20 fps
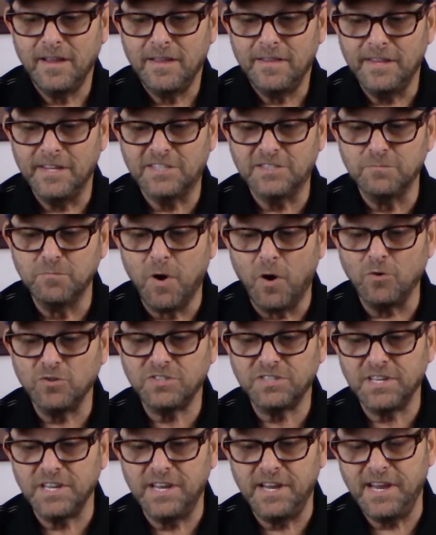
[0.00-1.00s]
It's
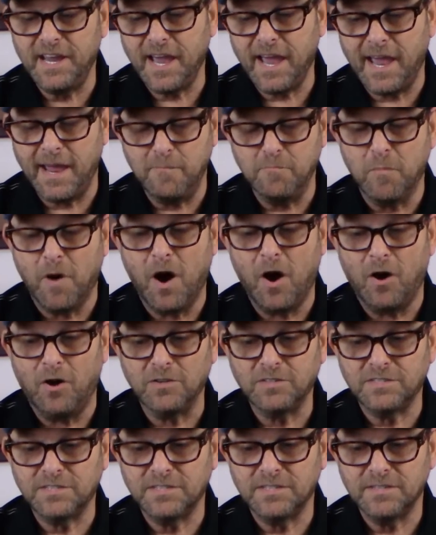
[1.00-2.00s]
mostly a
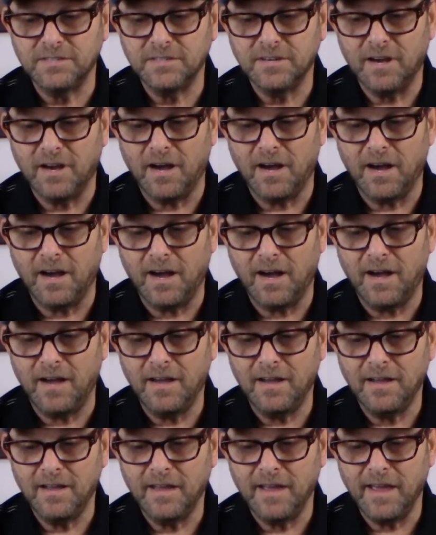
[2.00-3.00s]
malt
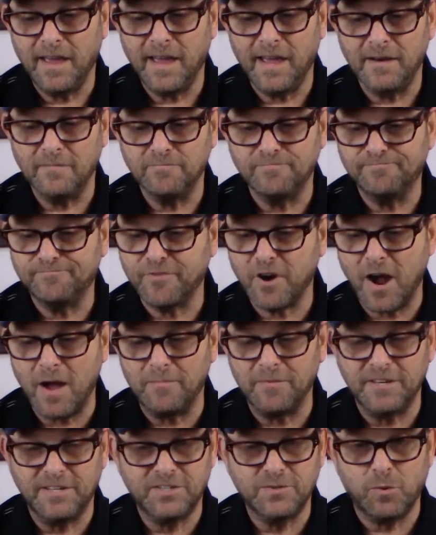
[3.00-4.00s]
and
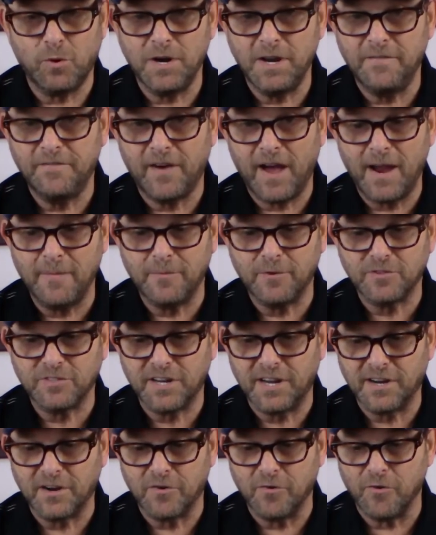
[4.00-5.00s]
probably
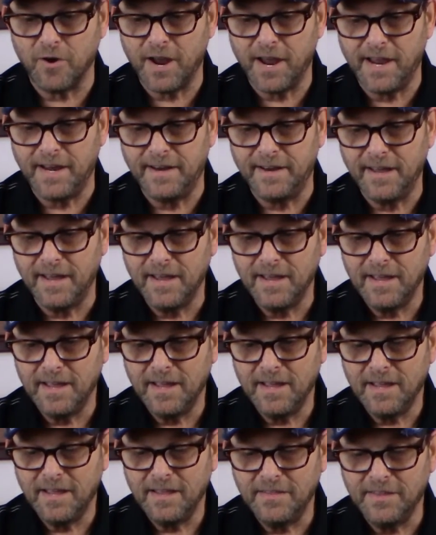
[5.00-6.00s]
25% grain.
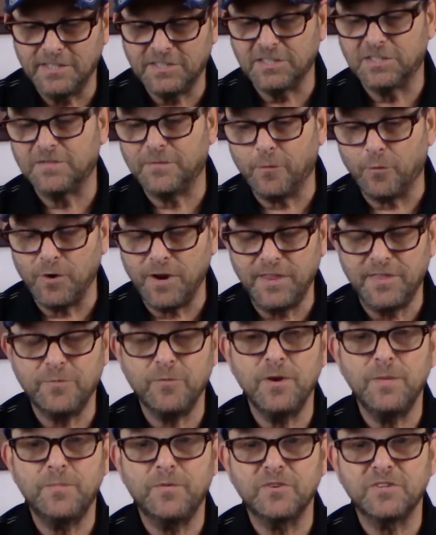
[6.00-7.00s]
This is
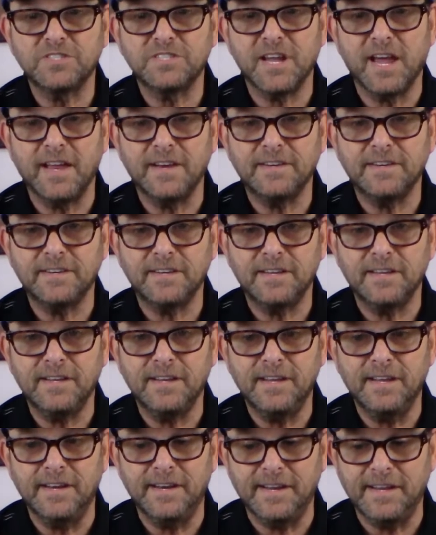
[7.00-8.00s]
43%.
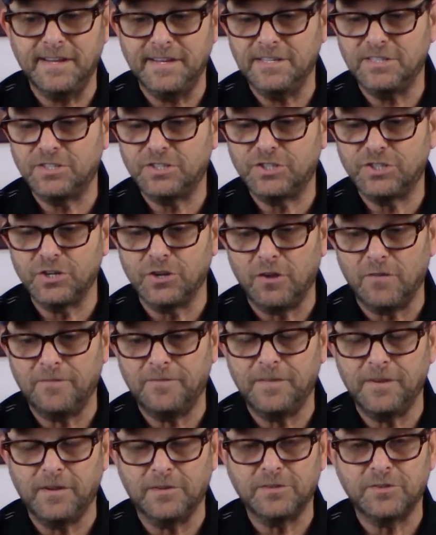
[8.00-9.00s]
It is chill
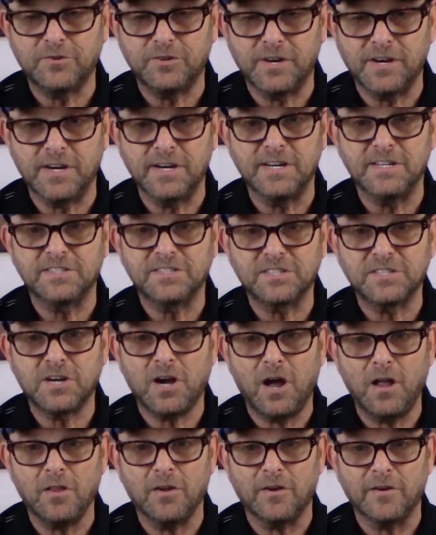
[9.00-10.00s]
filtered and it is
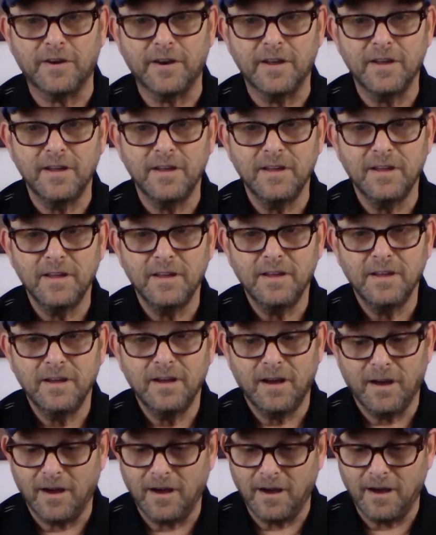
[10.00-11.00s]
colored,
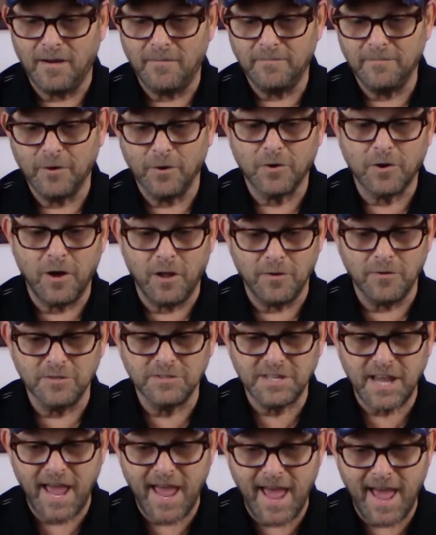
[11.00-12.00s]
or
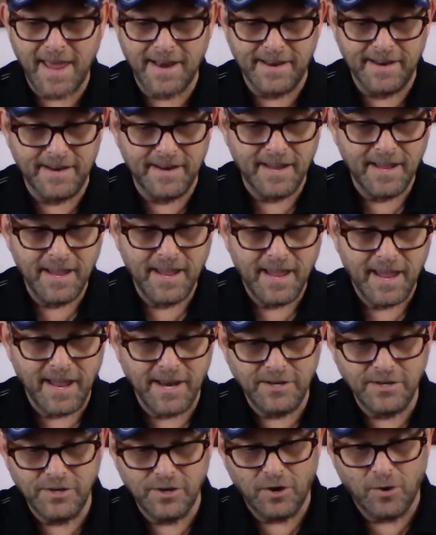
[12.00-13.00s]
colors added.
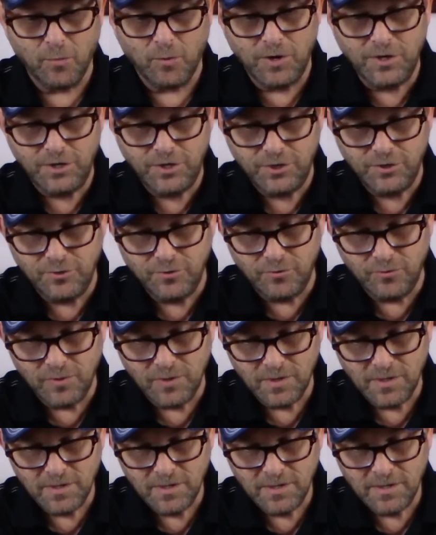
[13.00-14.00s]
And when you
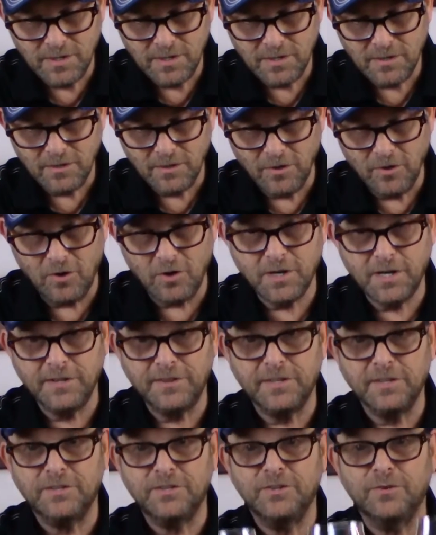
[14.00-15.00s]
look
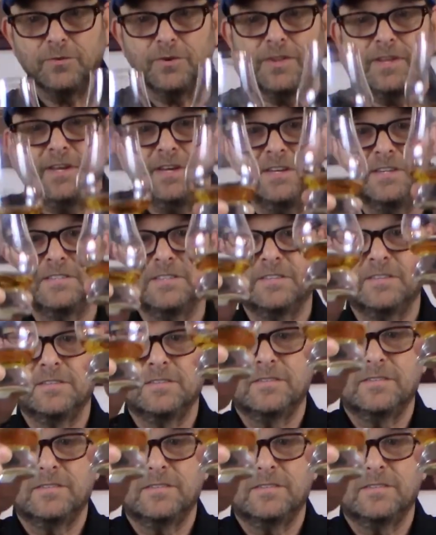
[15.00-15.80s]
at the two of these,